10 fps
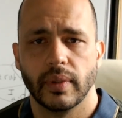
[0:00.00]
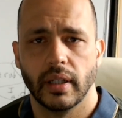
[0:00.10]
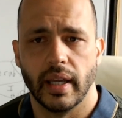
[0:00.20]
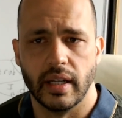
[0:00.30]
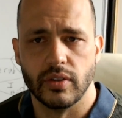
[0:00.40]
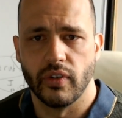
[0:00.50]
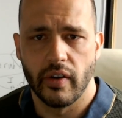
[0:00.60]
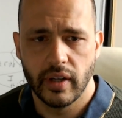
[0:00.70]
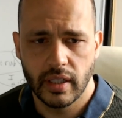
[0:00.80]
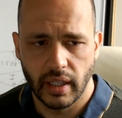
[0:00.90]
And it's
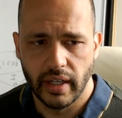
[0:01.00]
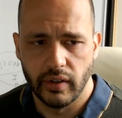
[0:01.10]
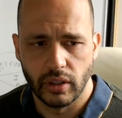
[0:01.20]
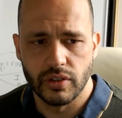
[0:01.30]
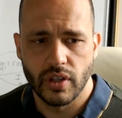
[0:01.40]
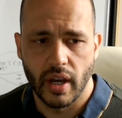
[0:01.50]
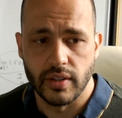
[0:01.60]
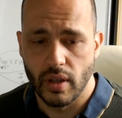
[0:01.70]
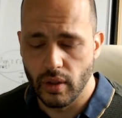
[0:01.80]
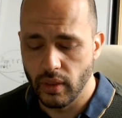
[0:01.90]
very clear and concise.
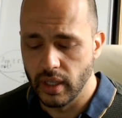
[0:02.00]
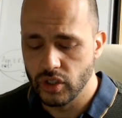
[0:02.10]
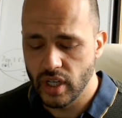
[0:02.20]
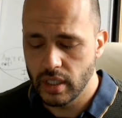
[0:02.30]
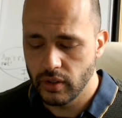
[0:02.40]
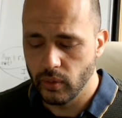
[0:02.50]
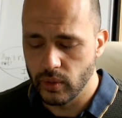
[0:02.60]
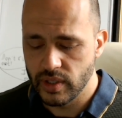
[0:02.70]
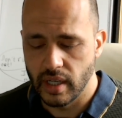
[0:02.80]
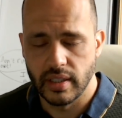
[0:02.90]
The agenda was
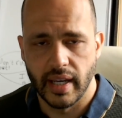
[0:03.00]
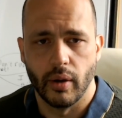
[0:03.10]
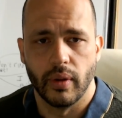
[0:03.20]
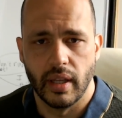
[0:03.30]
sent out,